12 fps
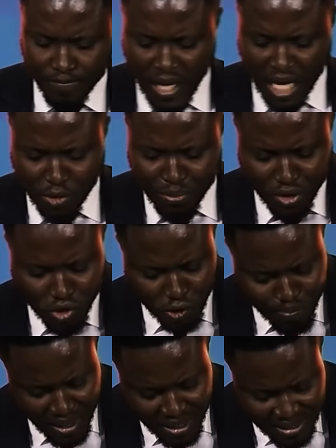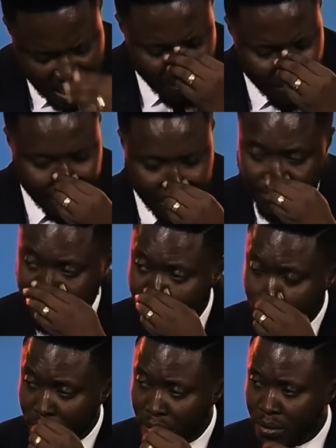As you begin to spend time with him,
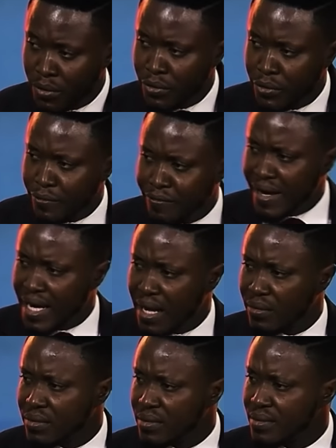you find out